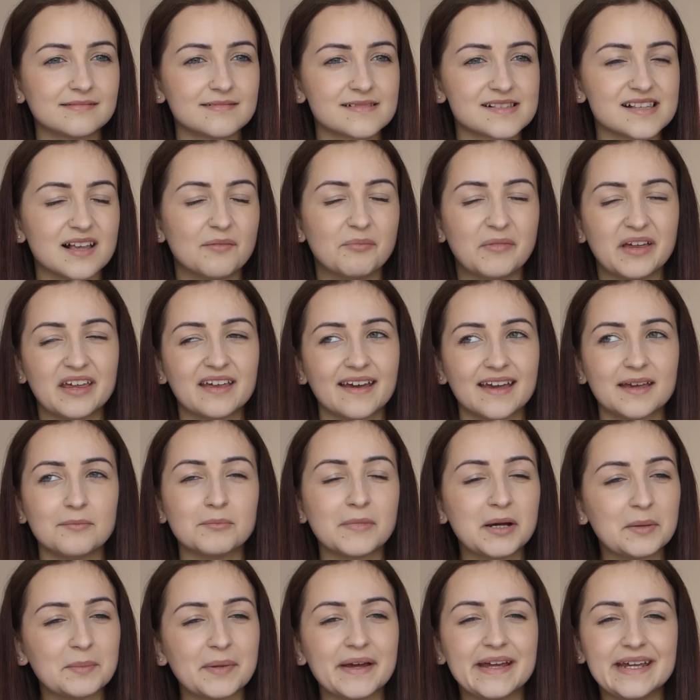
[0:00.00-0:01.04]
something ate
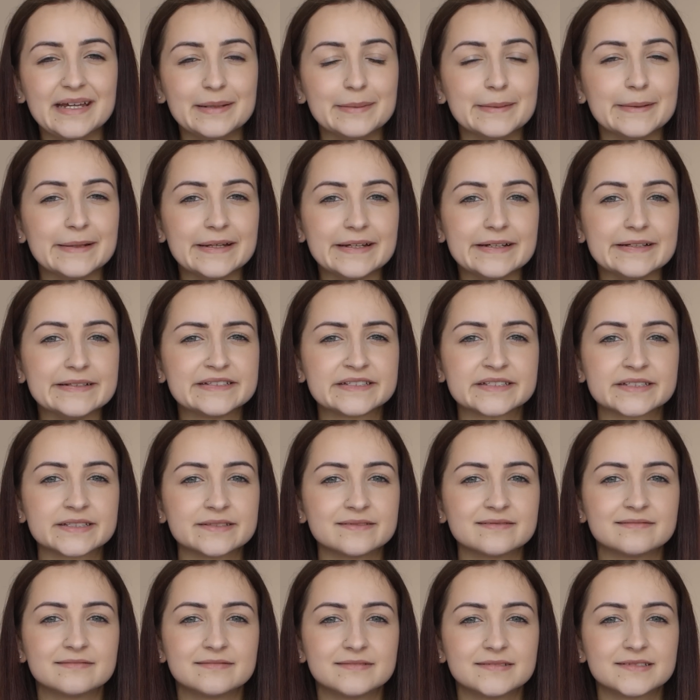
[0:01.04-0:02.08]
my babies,
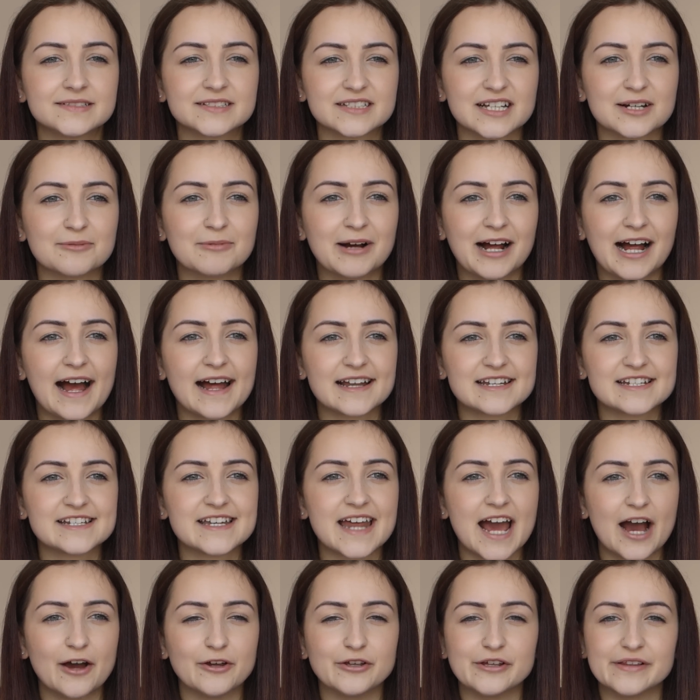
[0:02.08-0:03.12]
so I had to
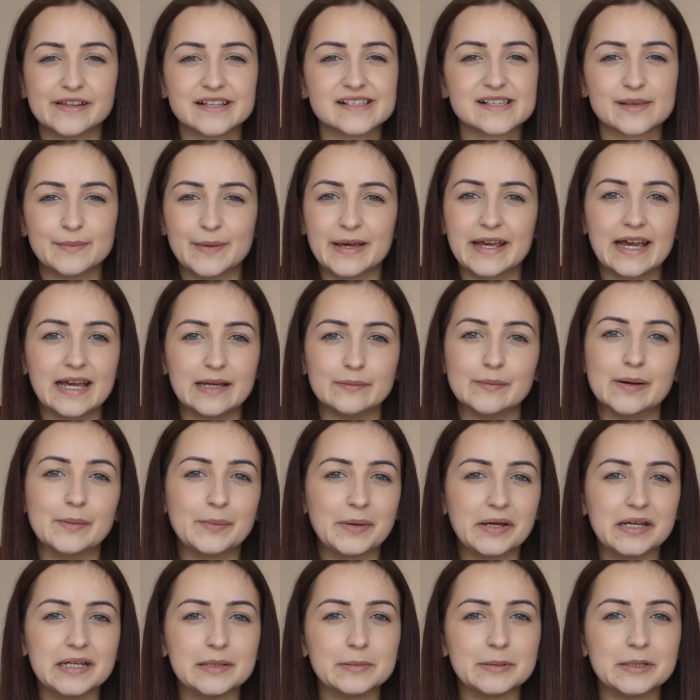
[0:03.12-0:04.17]
tell you that something ate my
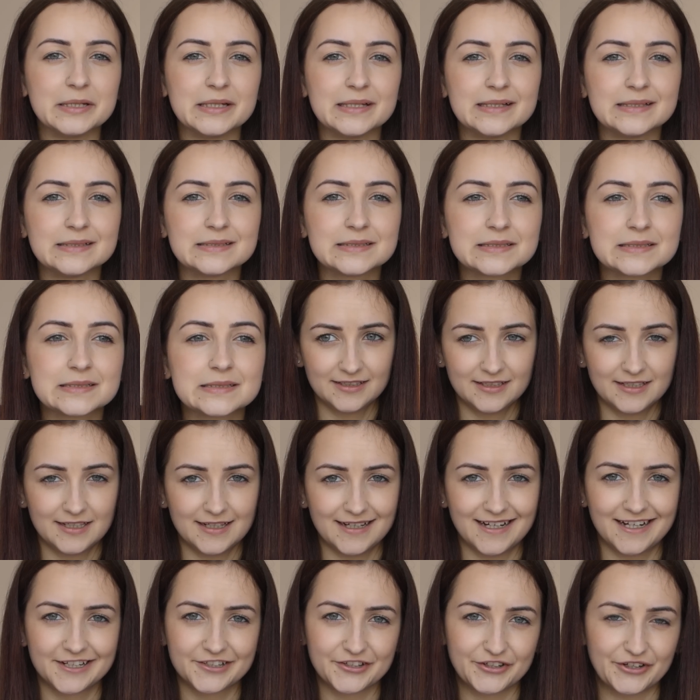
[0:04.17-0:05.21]
babies.
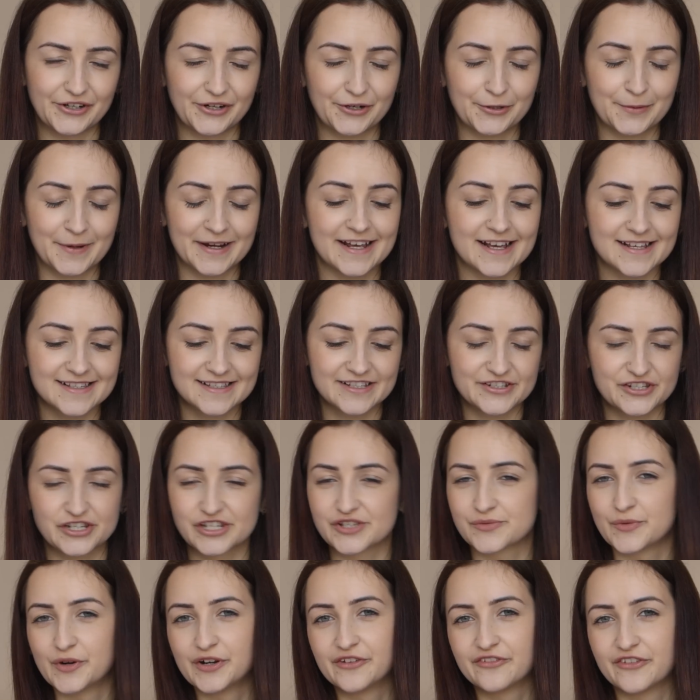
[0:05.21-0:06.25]
I don't know, I guess it's
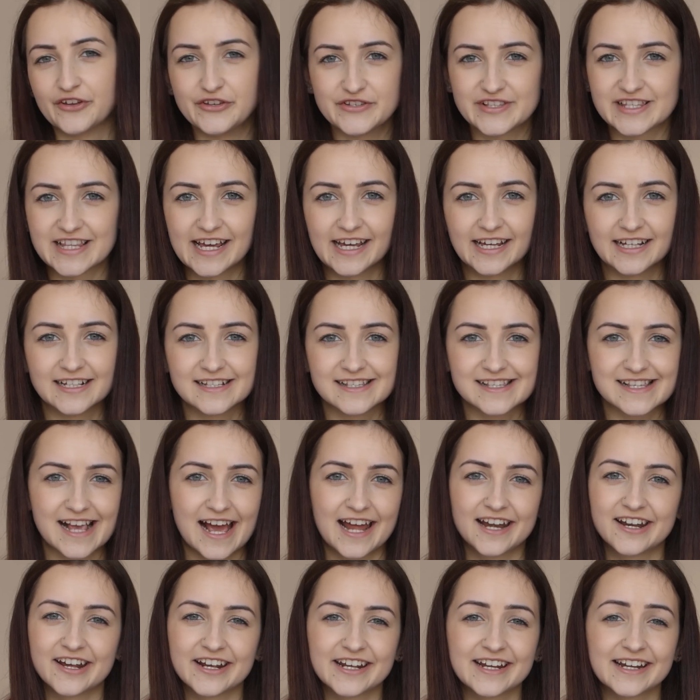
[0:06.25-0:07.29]
just one of those things,
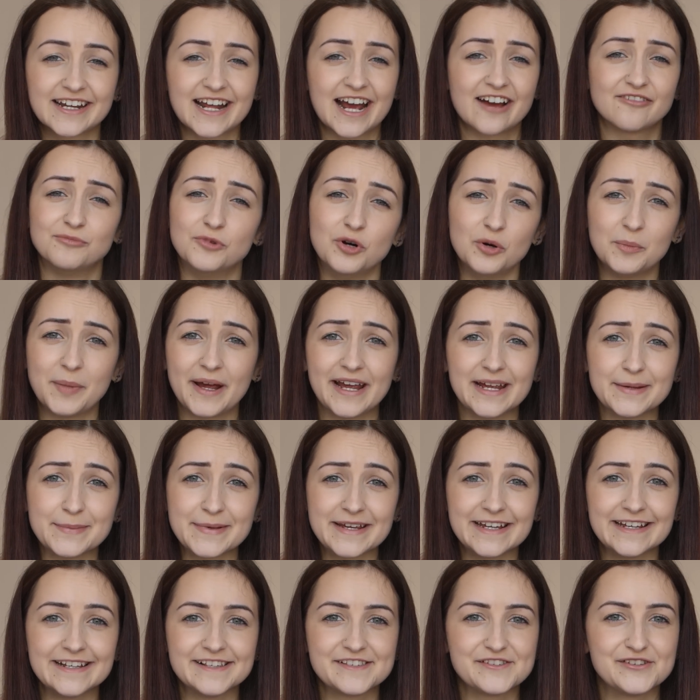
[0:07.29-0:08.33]
and I can have more
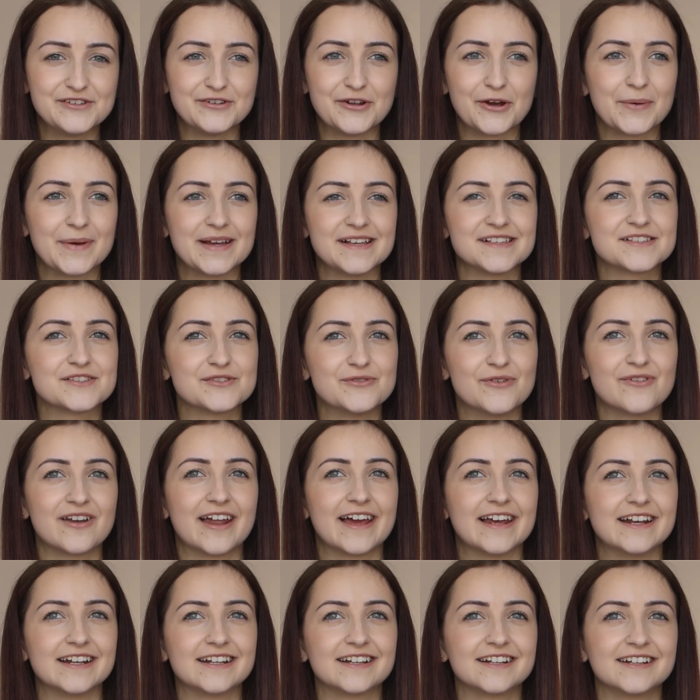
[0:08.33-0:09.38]
babies, you know, it's not
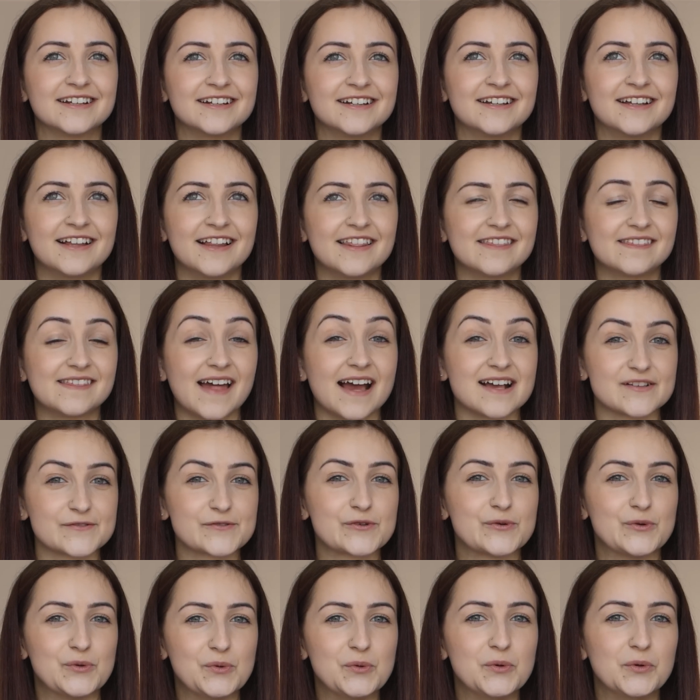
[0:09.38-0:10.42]
like
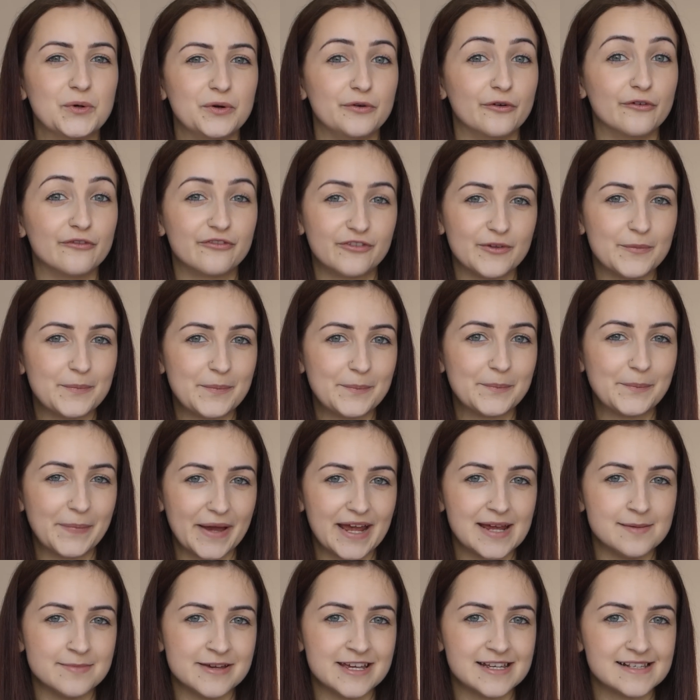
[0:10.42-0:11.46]
that's all of the
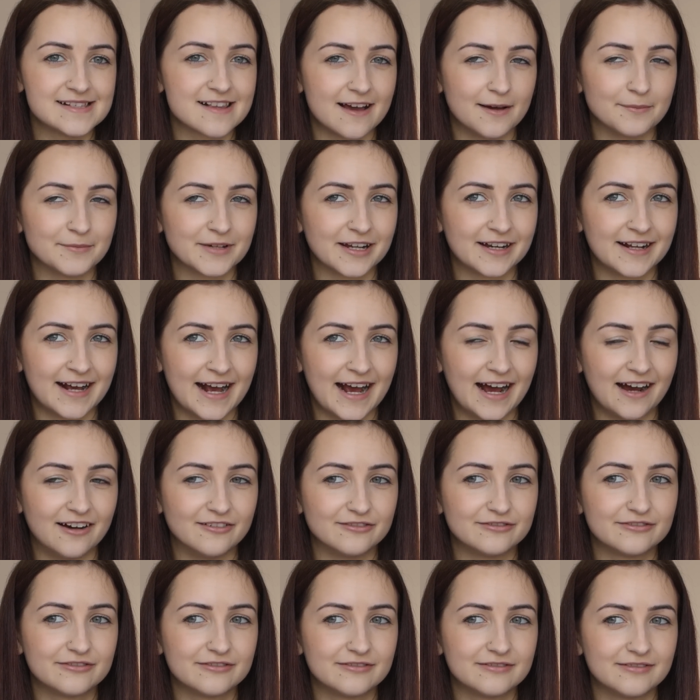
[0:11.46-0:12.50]
babies that I'm gonna
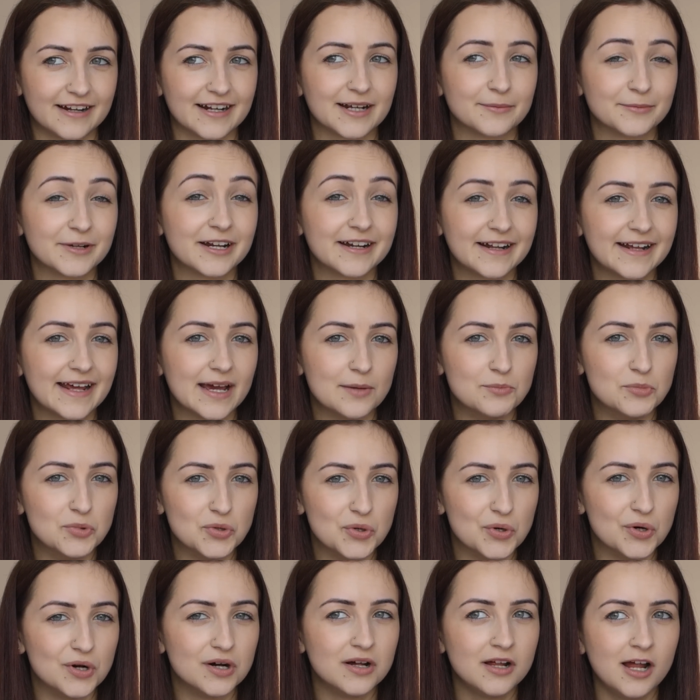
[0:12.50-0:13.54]
have. Like, I'm gonna get
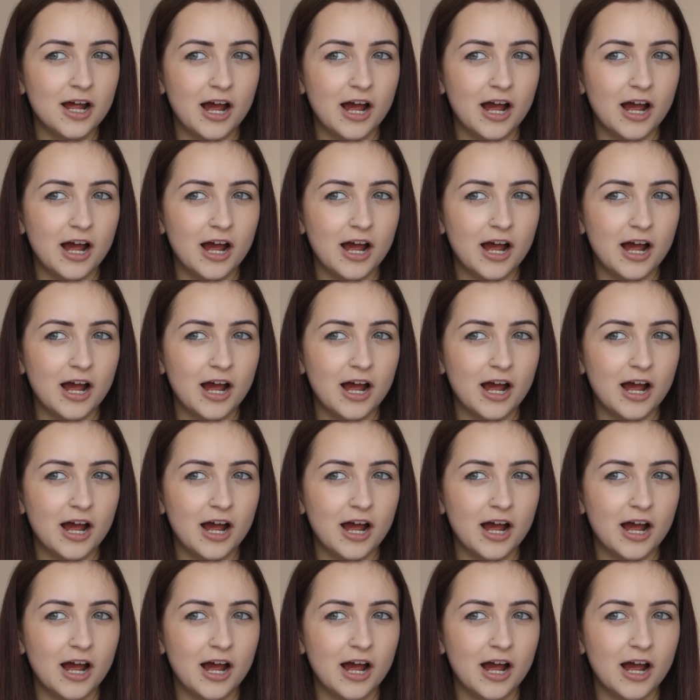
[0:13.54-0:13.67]
more.